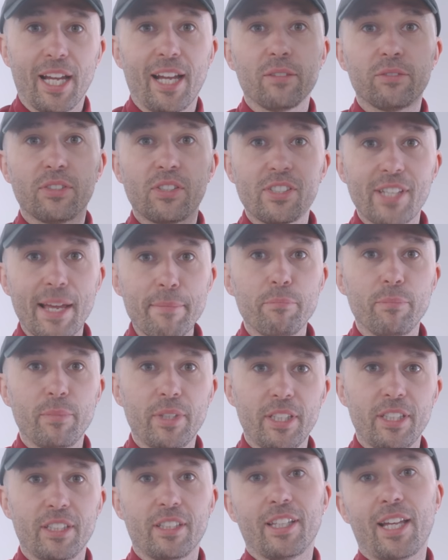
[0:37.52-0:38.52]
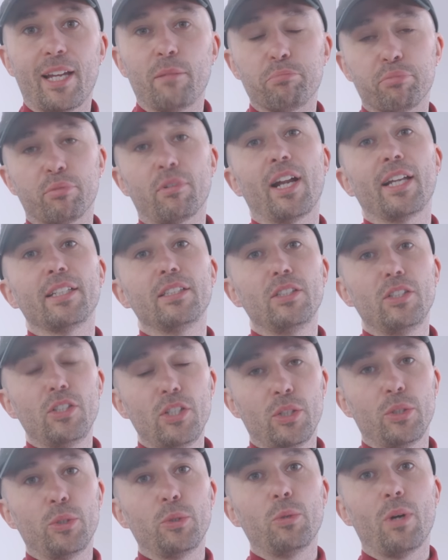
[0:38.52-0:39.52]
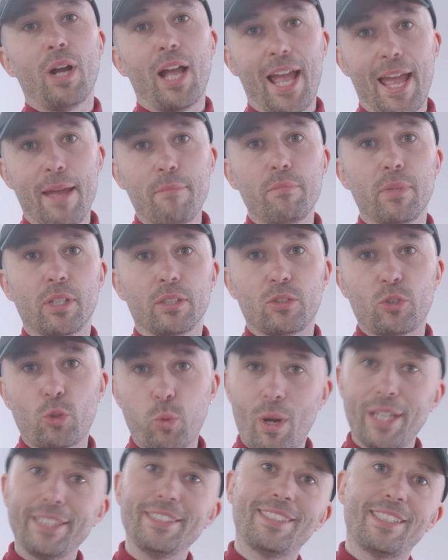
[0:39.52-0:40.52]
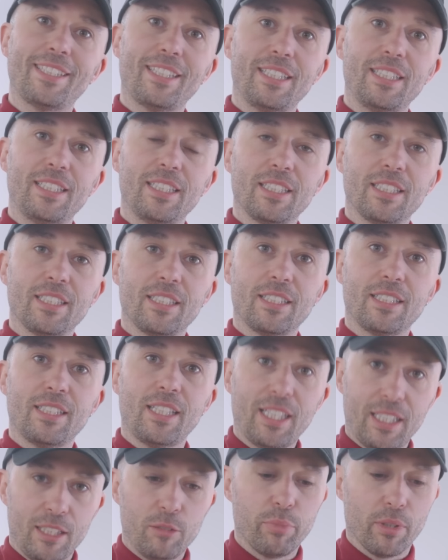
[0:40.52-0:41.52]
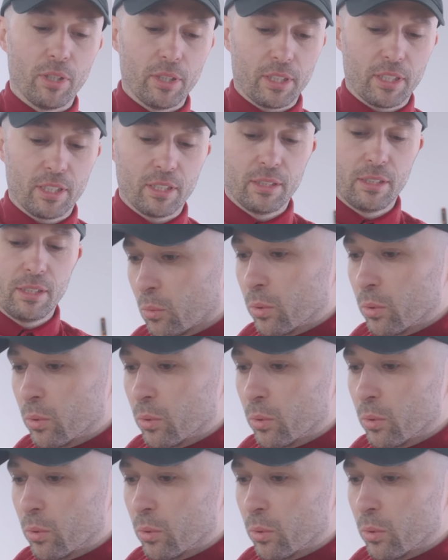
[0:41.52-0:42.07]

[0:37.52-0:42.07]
have sent me their brand new M20 e-bike.